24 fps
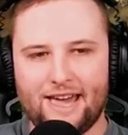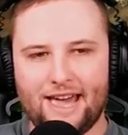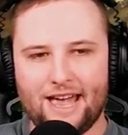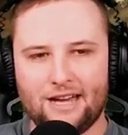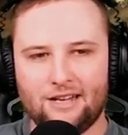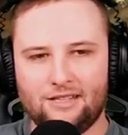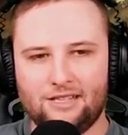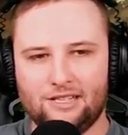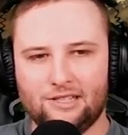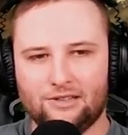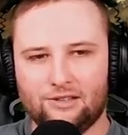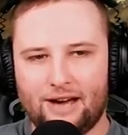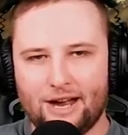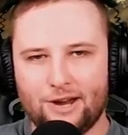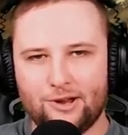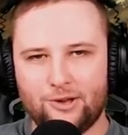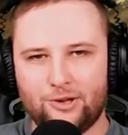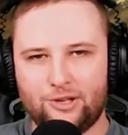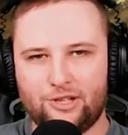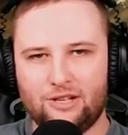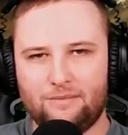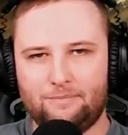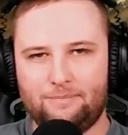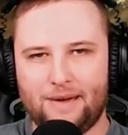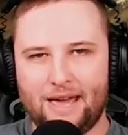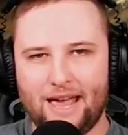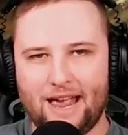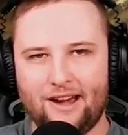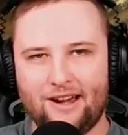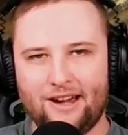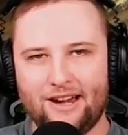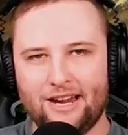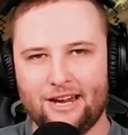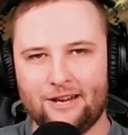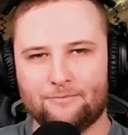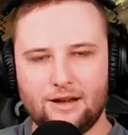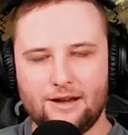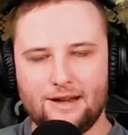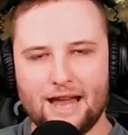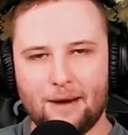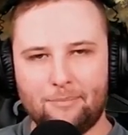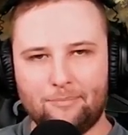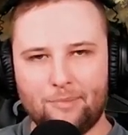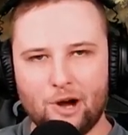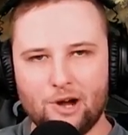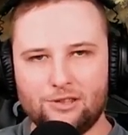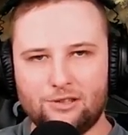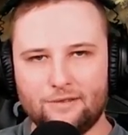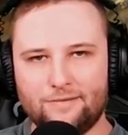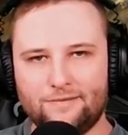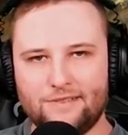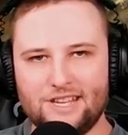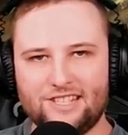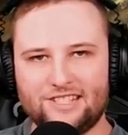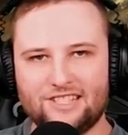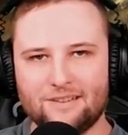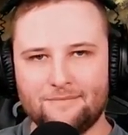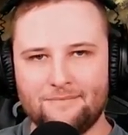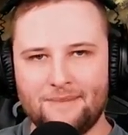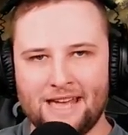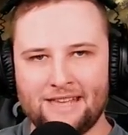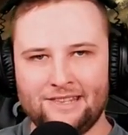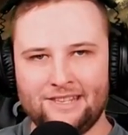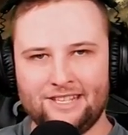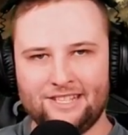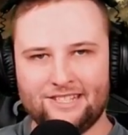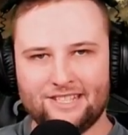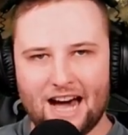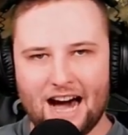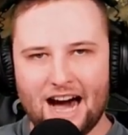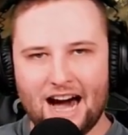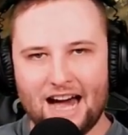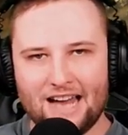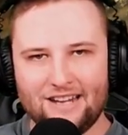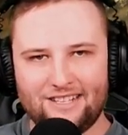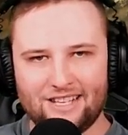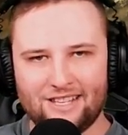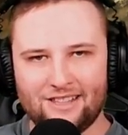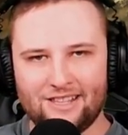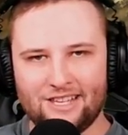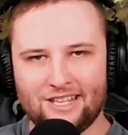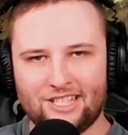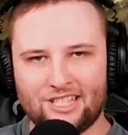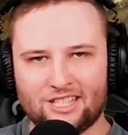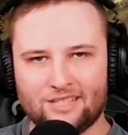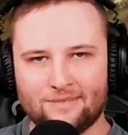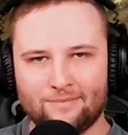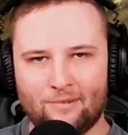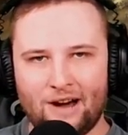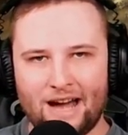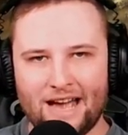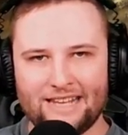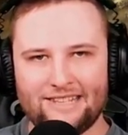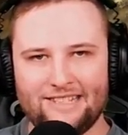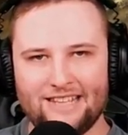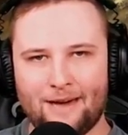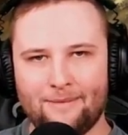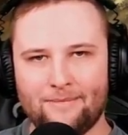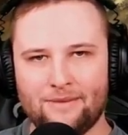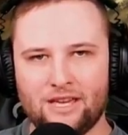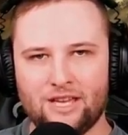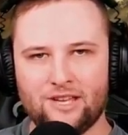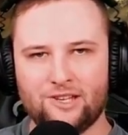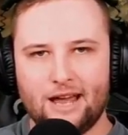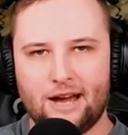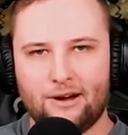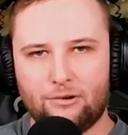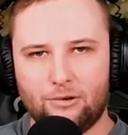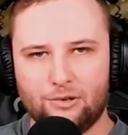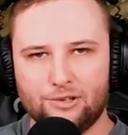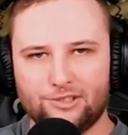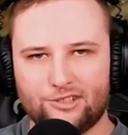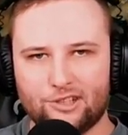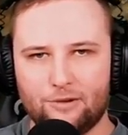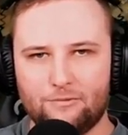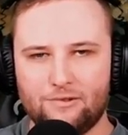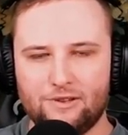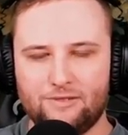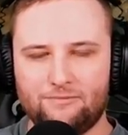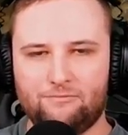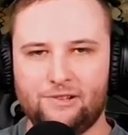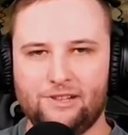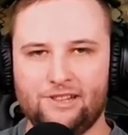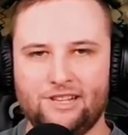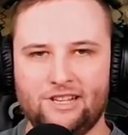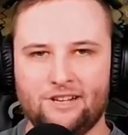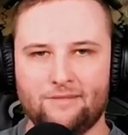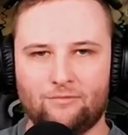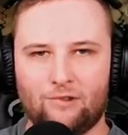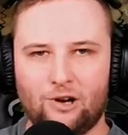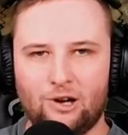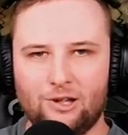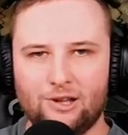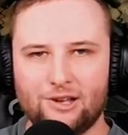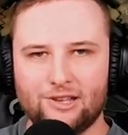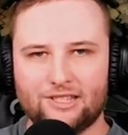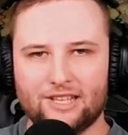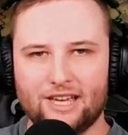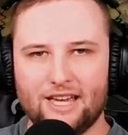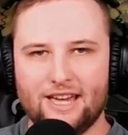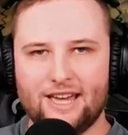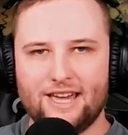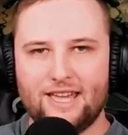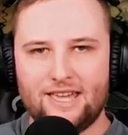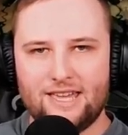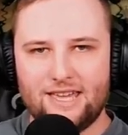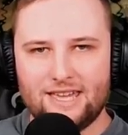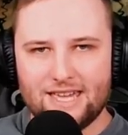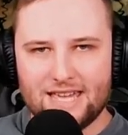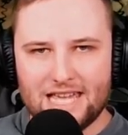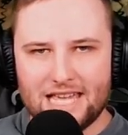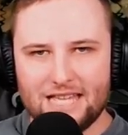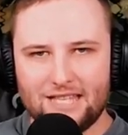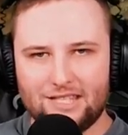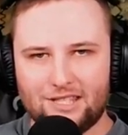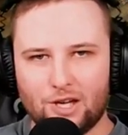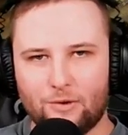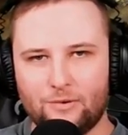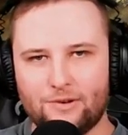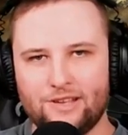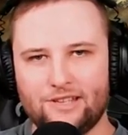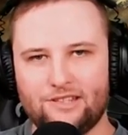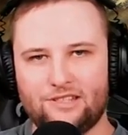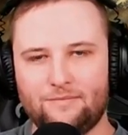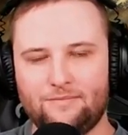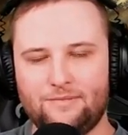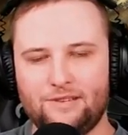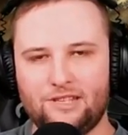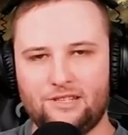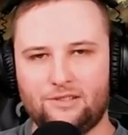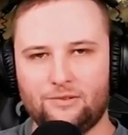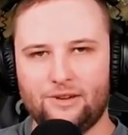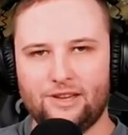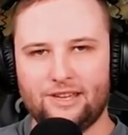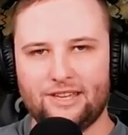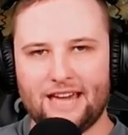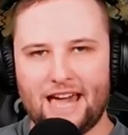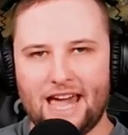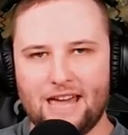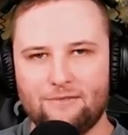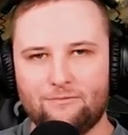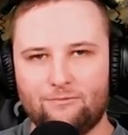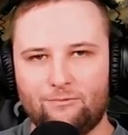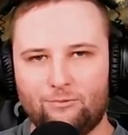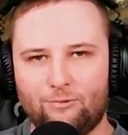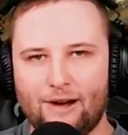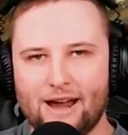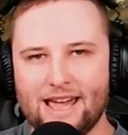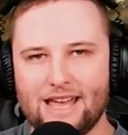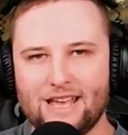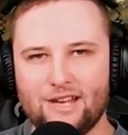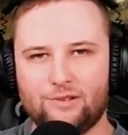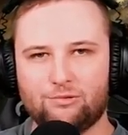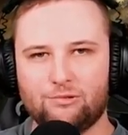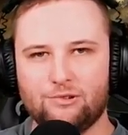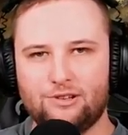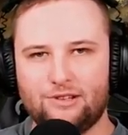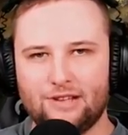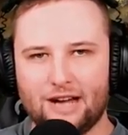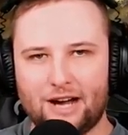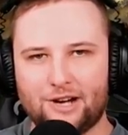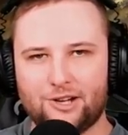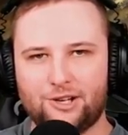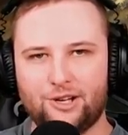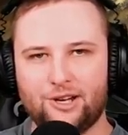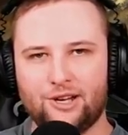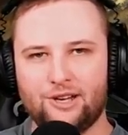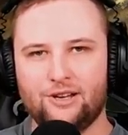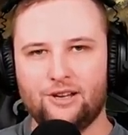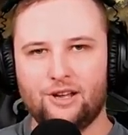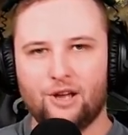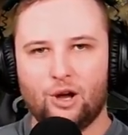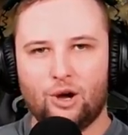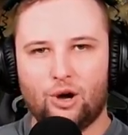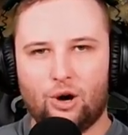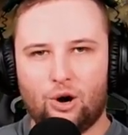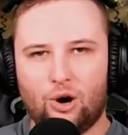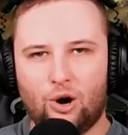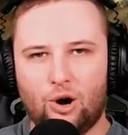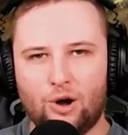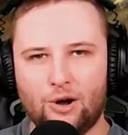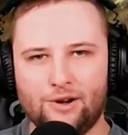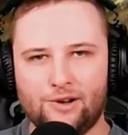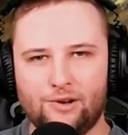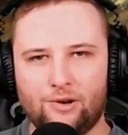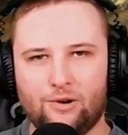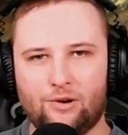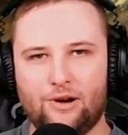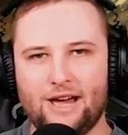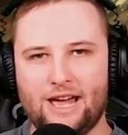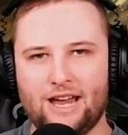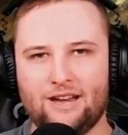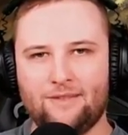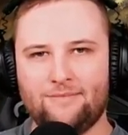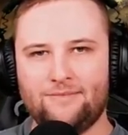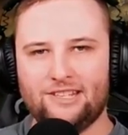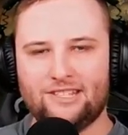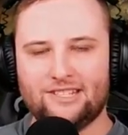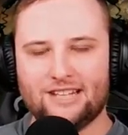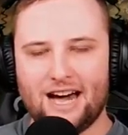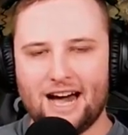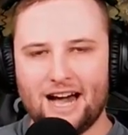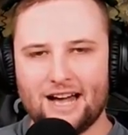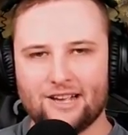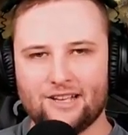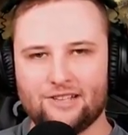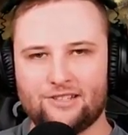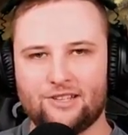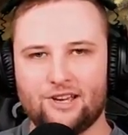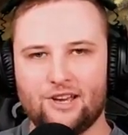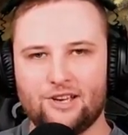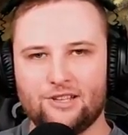and the Liucci pairing. Now, both of these commanders are dealing smite damage. Now, also with William Wallace, he is going to be doing a rage reduction on your enemy targets.